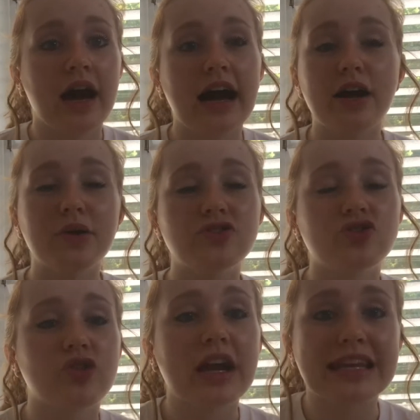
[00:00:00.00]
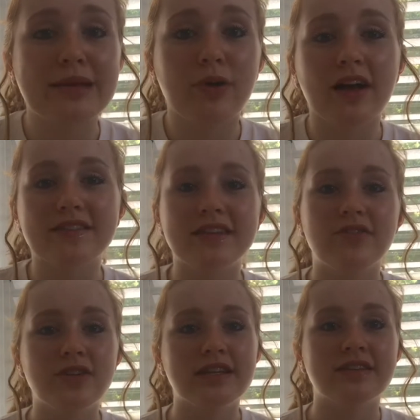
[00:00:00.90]
I always just try to keep
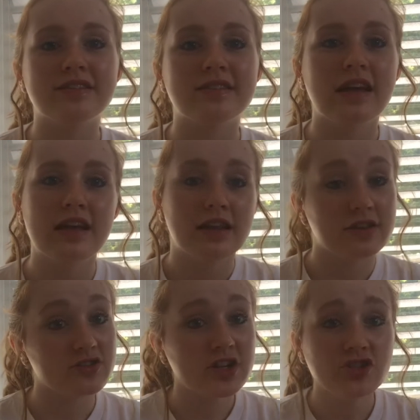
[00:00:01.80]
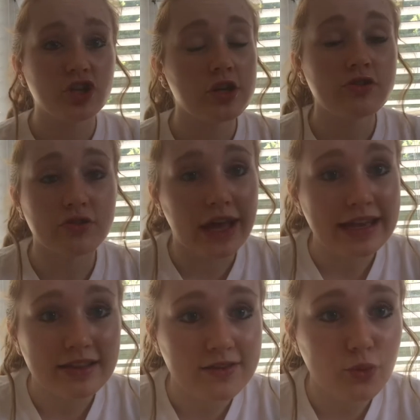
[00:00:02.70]
positivity, because there's such a huge
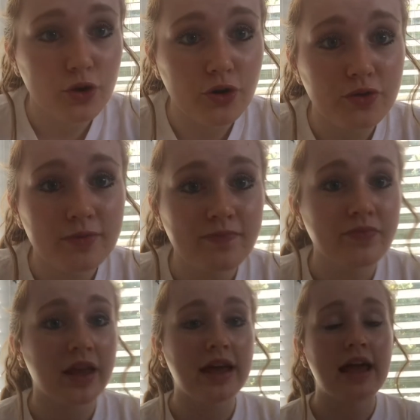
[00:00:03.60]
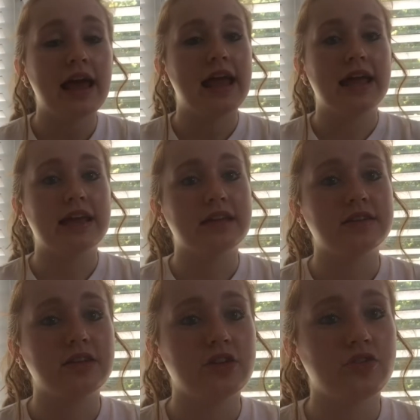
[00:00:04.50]
light in this world.
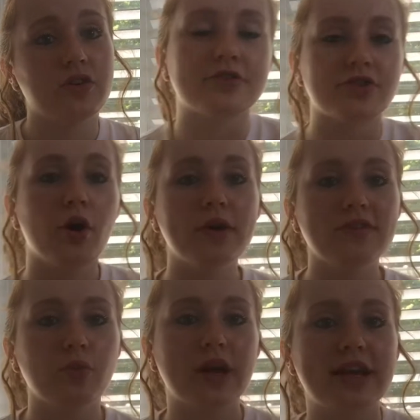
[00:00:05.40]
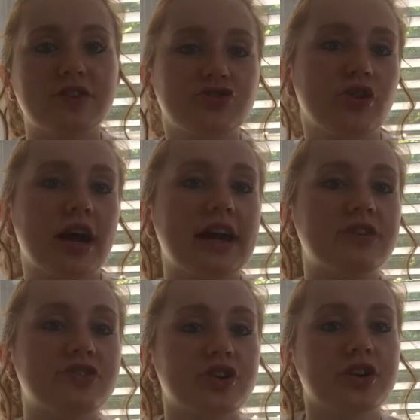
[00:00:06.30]
And, you know, there's always a way to try
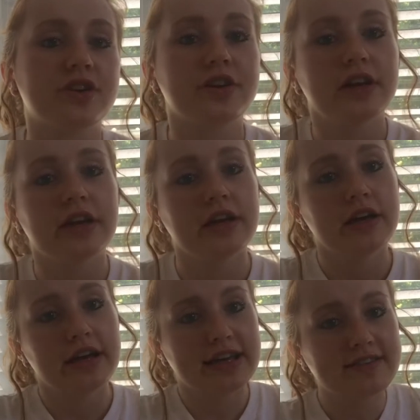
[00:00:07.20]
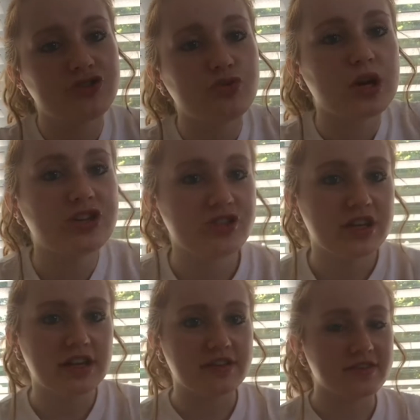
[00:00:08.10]
and turn a situation
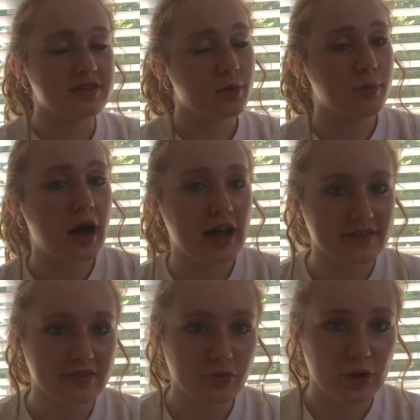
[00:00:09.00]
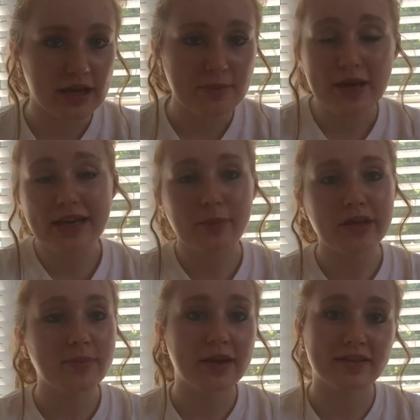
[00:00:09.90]
into some positive way. It may not
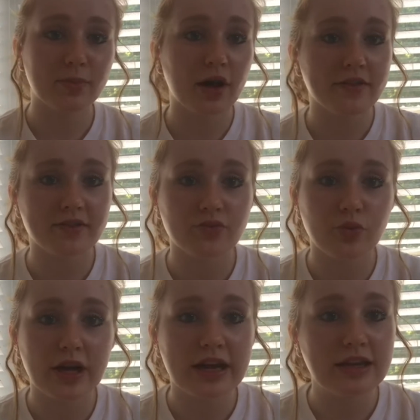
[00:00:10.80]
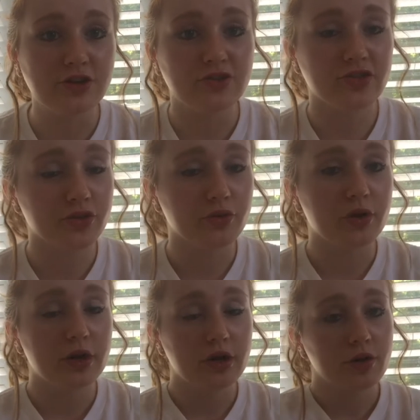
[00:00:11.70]
be the best positive way, and you still
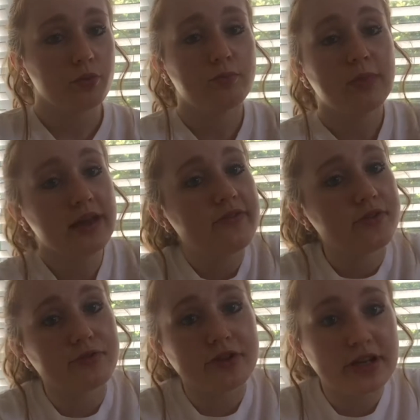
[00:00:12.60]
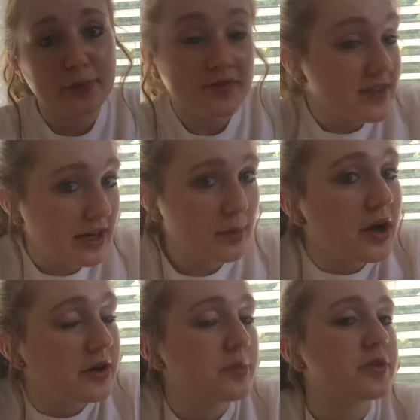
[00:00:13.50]
may feel really upset
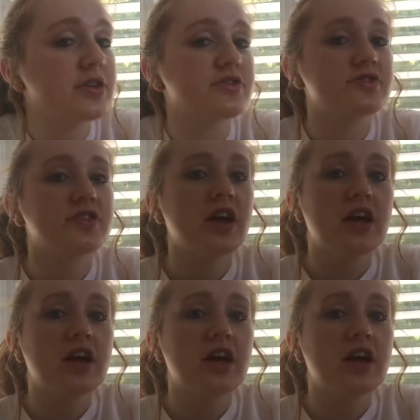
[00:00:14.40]
about it, but there's